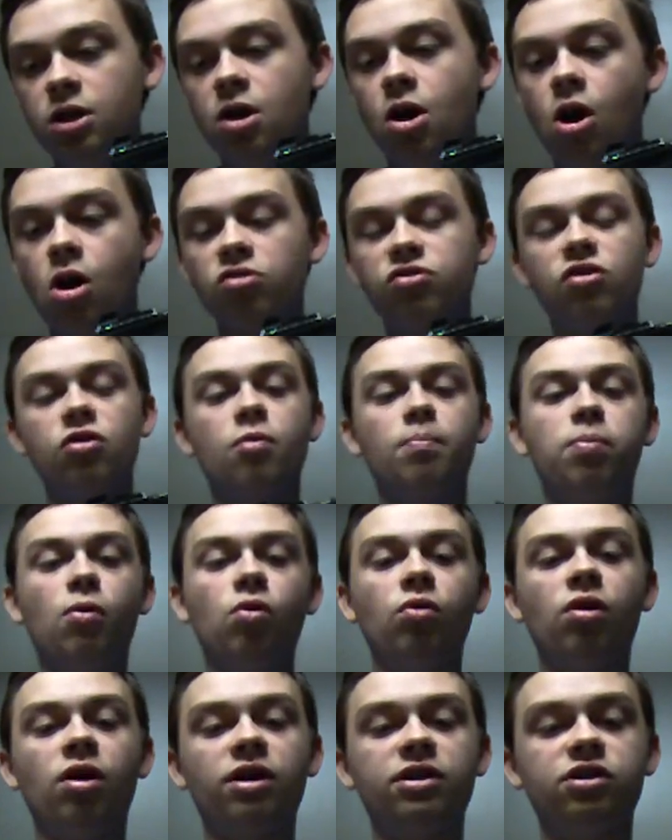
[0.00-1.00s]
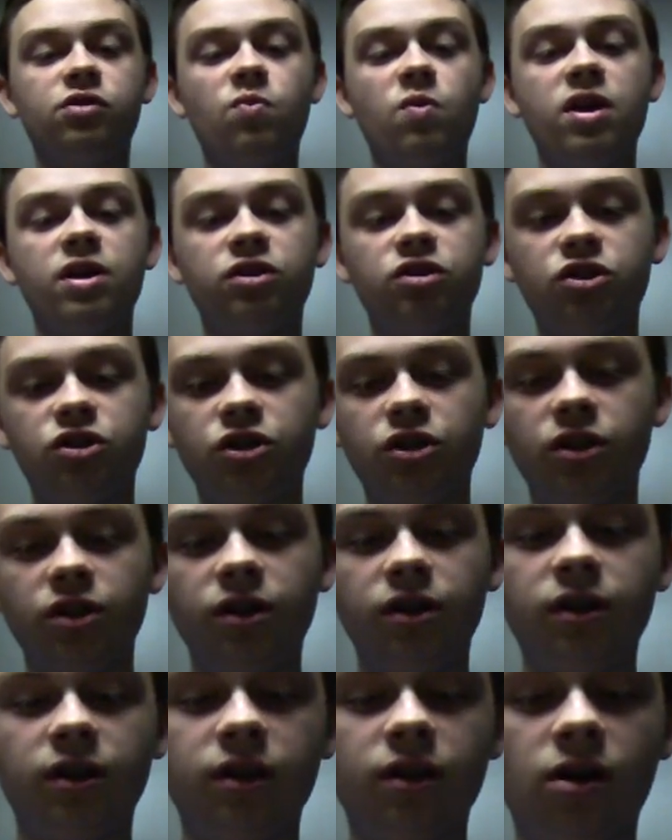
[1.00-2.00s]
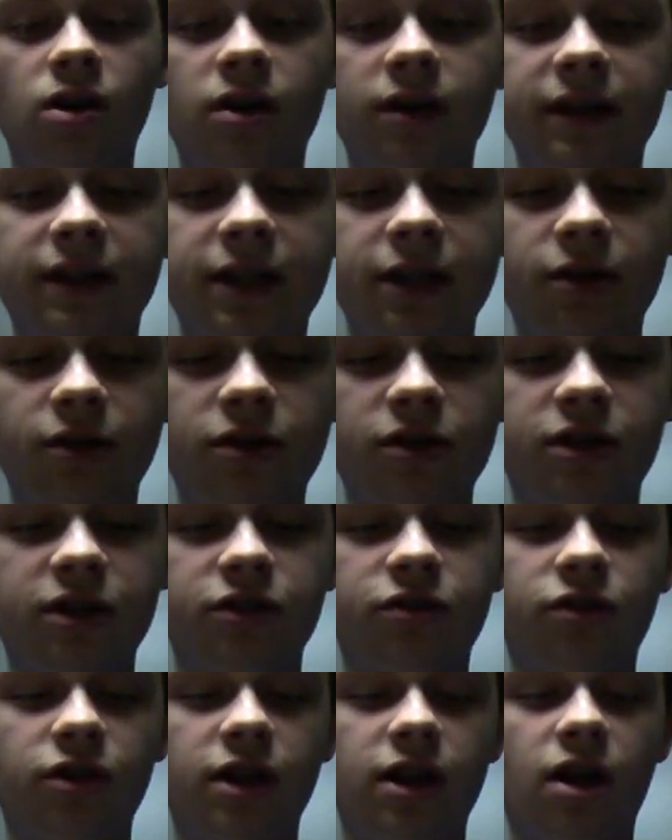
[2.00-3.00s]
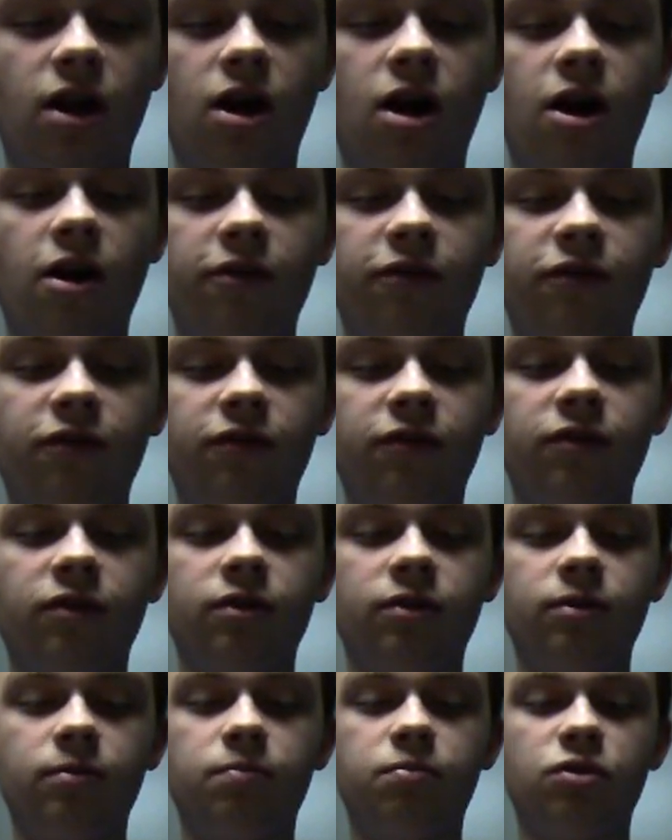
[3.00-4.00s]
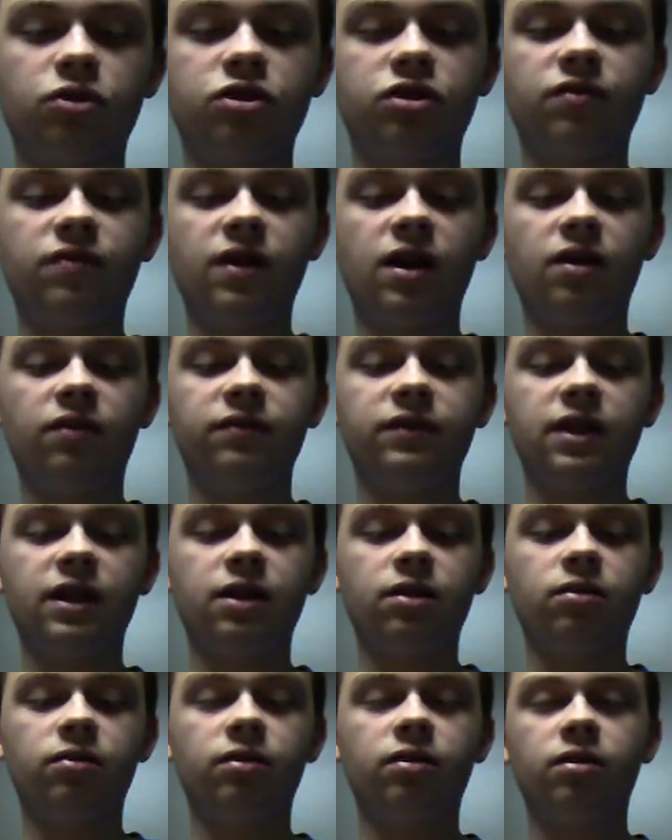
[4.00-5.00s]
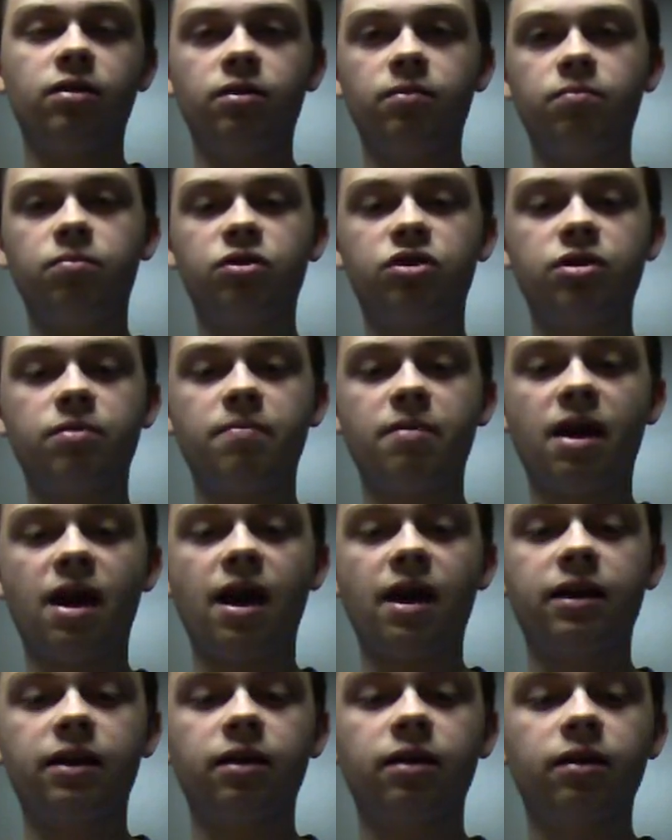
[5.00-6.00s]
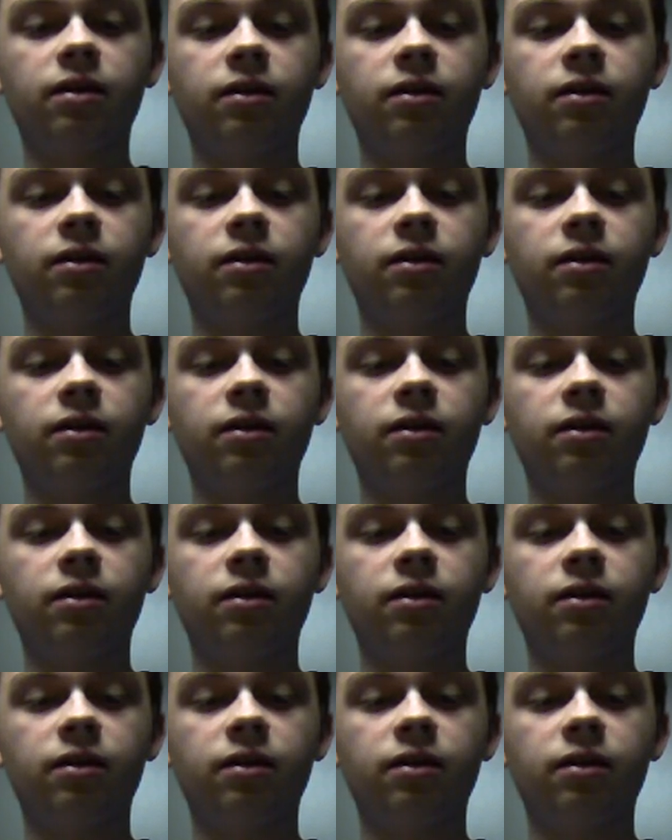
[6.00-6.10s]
Also, the bolt lock switch on here, you can turn it off, push the valve down, push it back,